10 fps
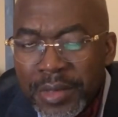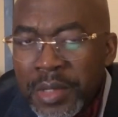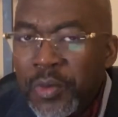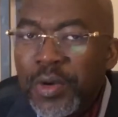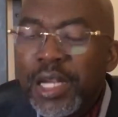
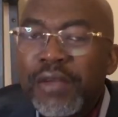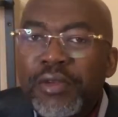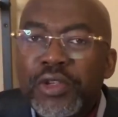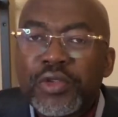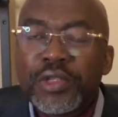We live
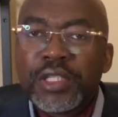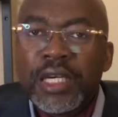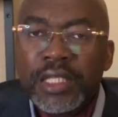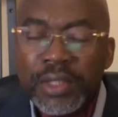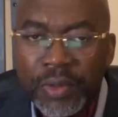in a
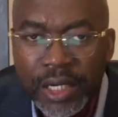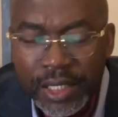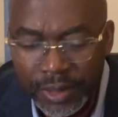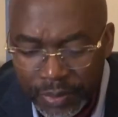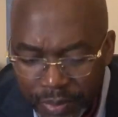society
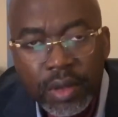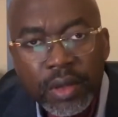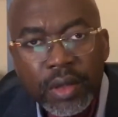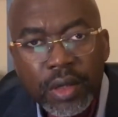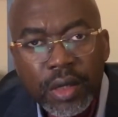where
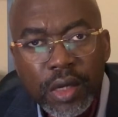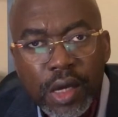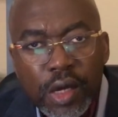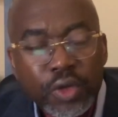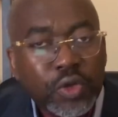
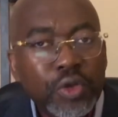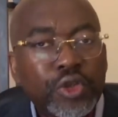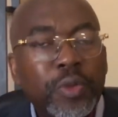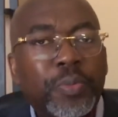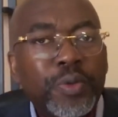
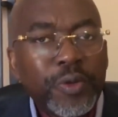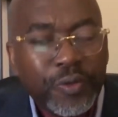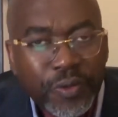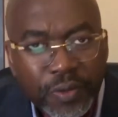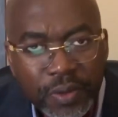social
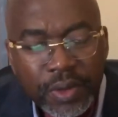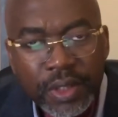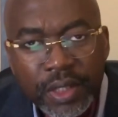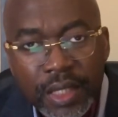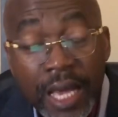proof
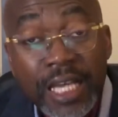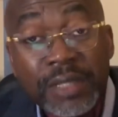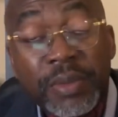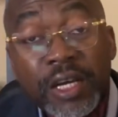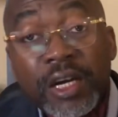has
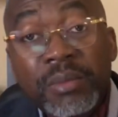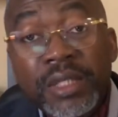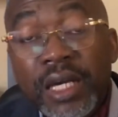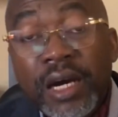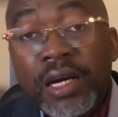become
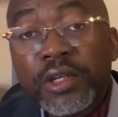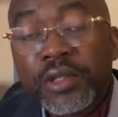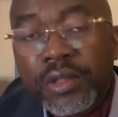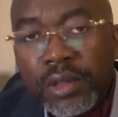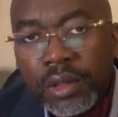the
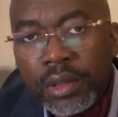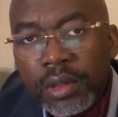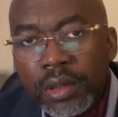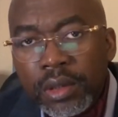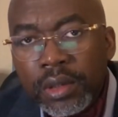altar
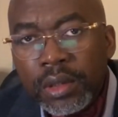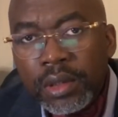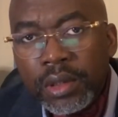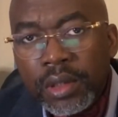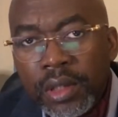
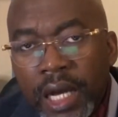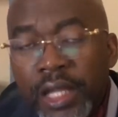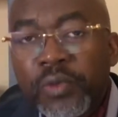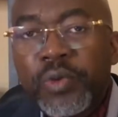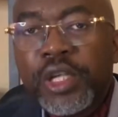
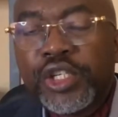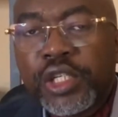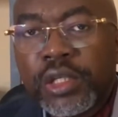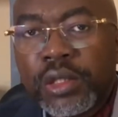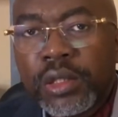at
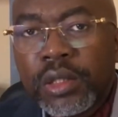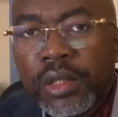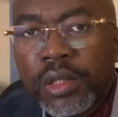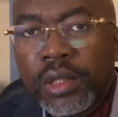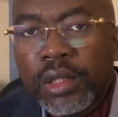which
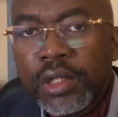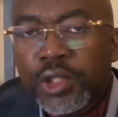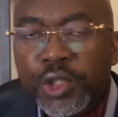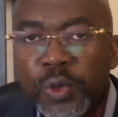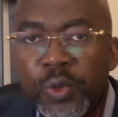
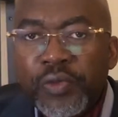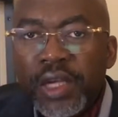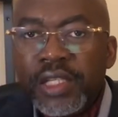truth is